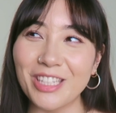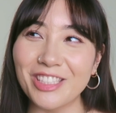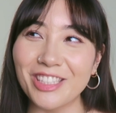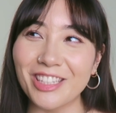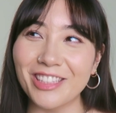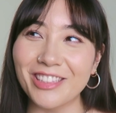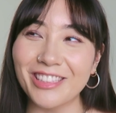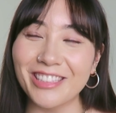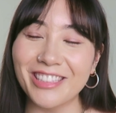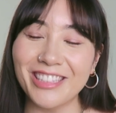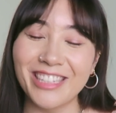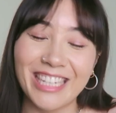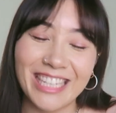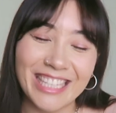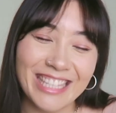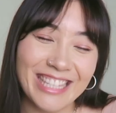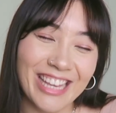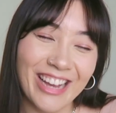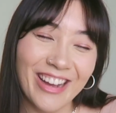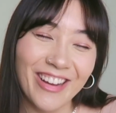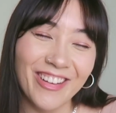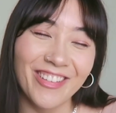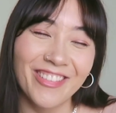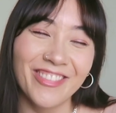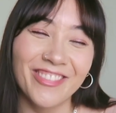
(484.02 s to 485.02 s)
each other.
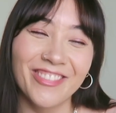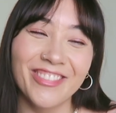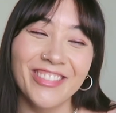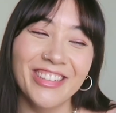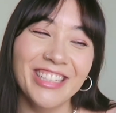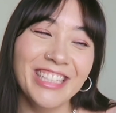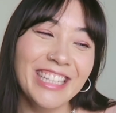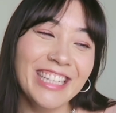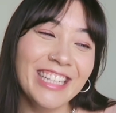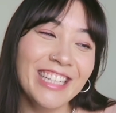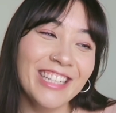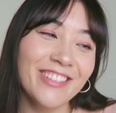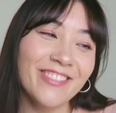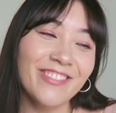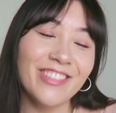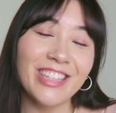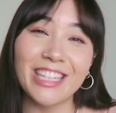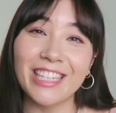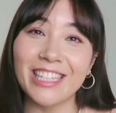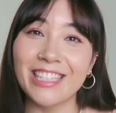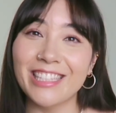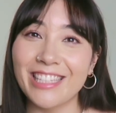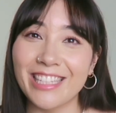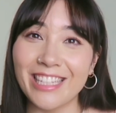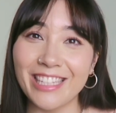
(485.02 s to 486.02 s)
So we
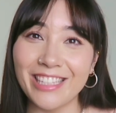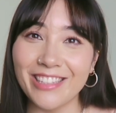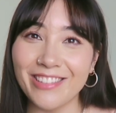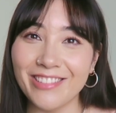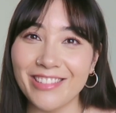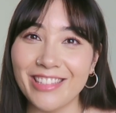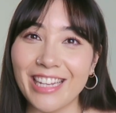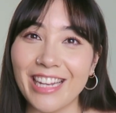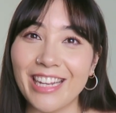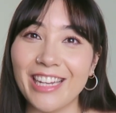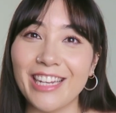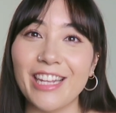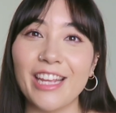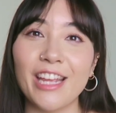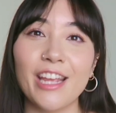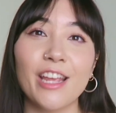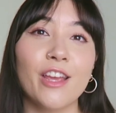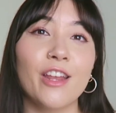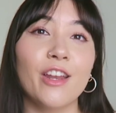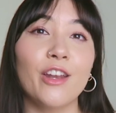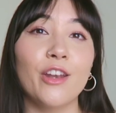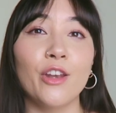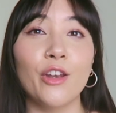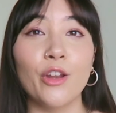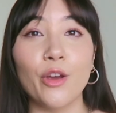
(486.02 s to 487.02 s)
continued
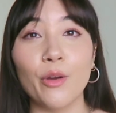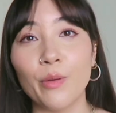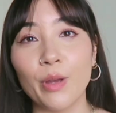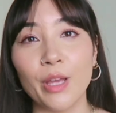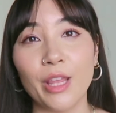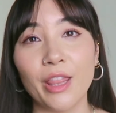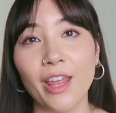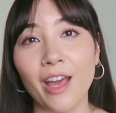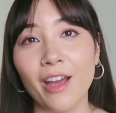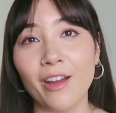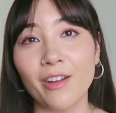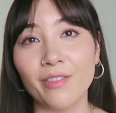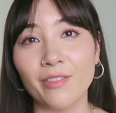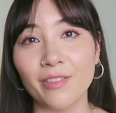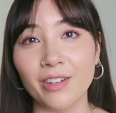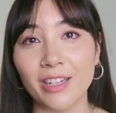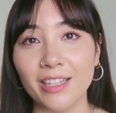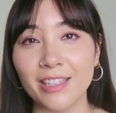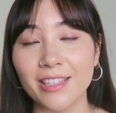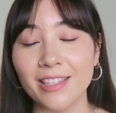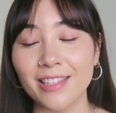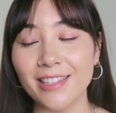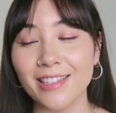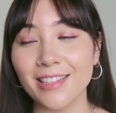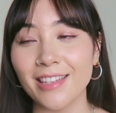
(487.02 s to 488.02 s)
dating, knowing that
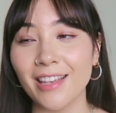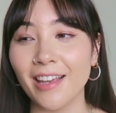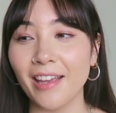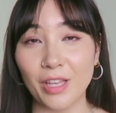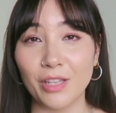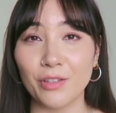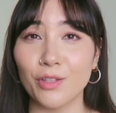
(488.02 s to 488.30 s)
risk.